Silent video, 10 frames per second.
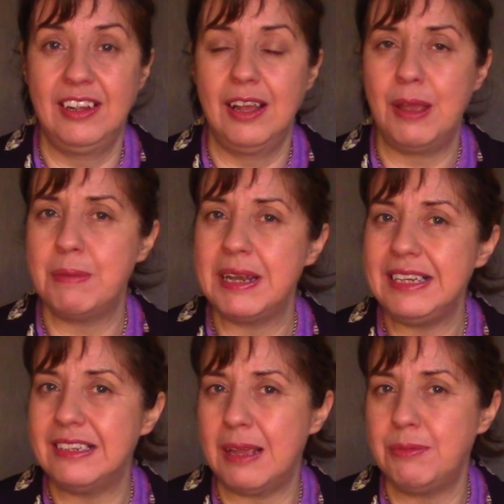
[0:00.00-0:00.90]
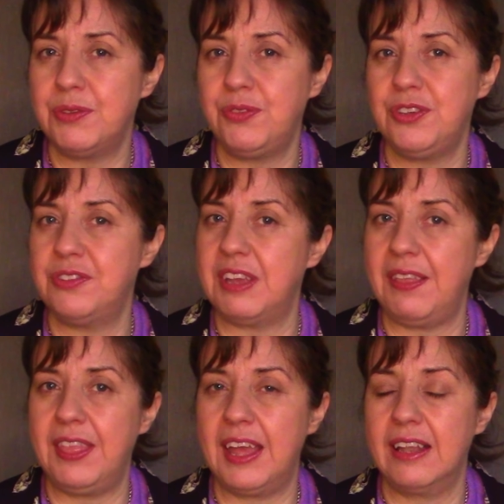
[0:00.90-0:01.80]
How many times have you
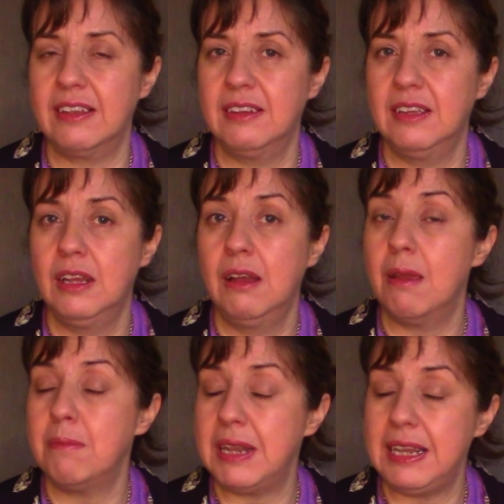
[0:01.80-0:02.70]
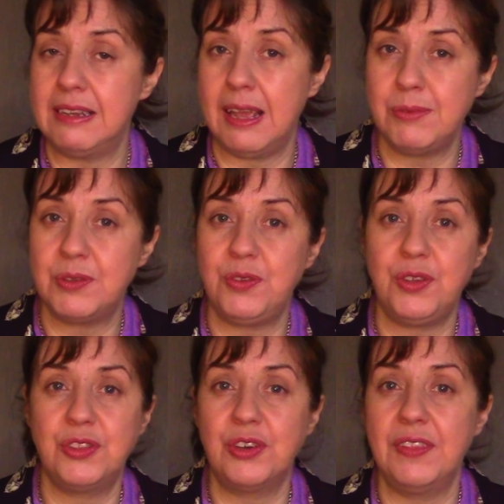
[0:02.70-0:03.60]
said that? How many times have you
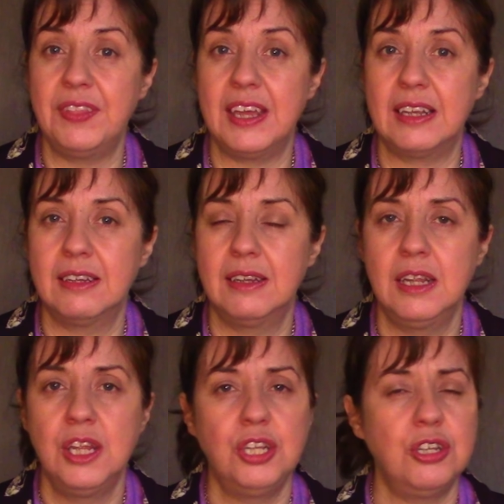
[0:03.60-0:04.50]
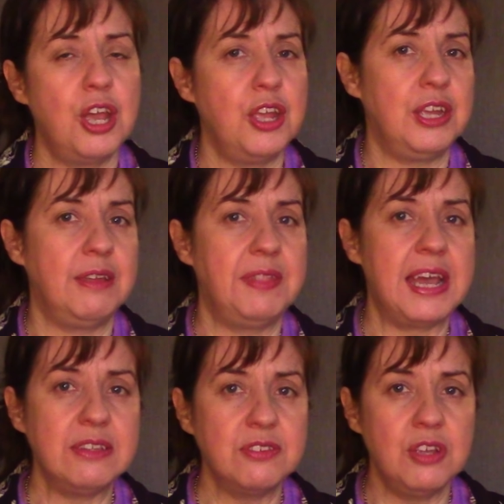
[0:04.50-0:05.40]
thought that? Now,
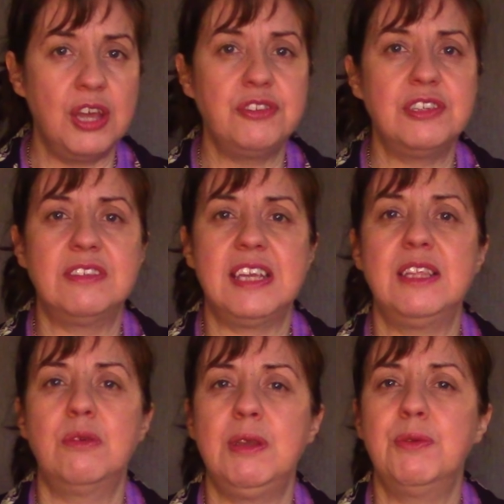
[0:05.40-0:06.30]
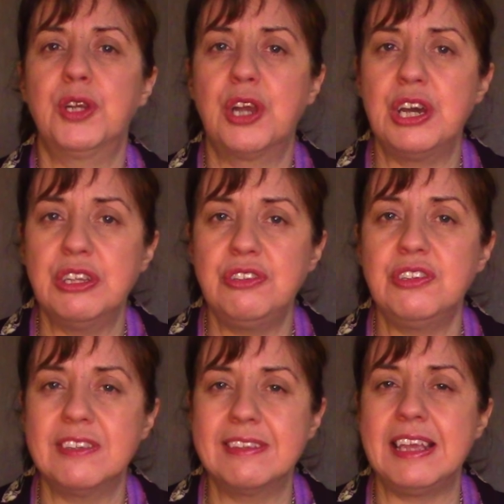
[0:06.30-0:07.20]
that's not to say that we were
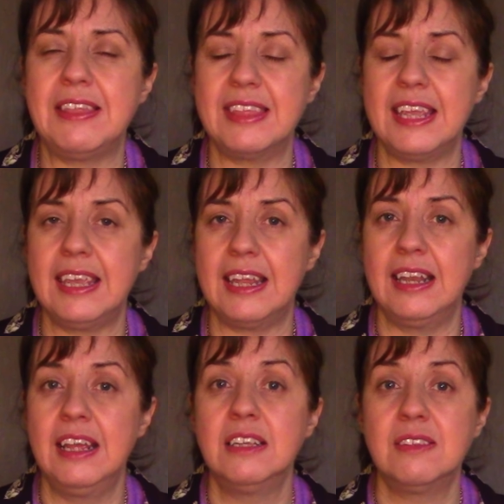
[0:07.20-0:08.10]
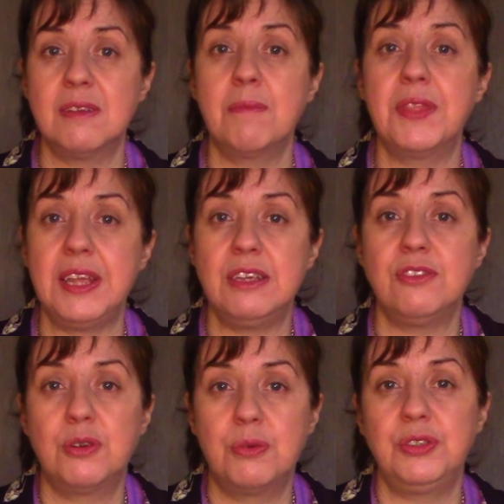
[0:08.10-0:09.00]
consciously thinking something is
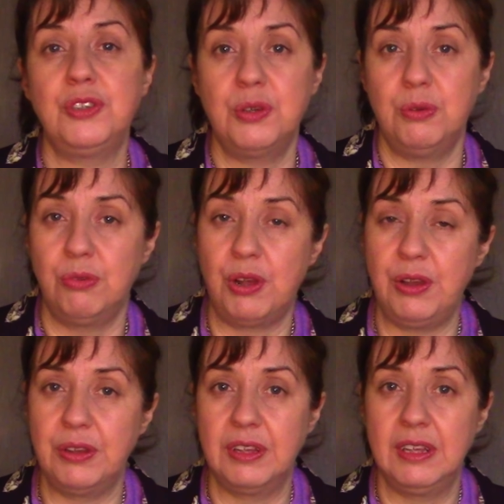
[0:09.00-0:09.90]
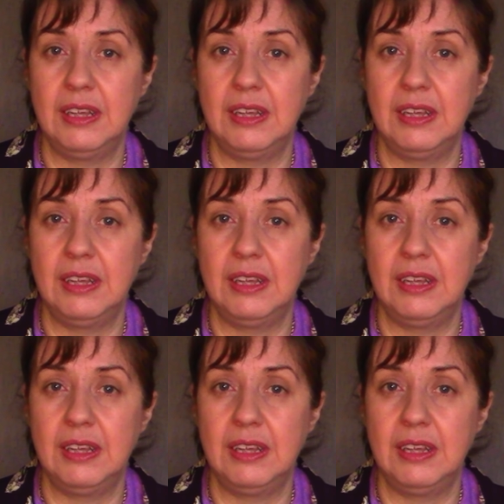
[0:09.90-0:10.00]
going to go wrong,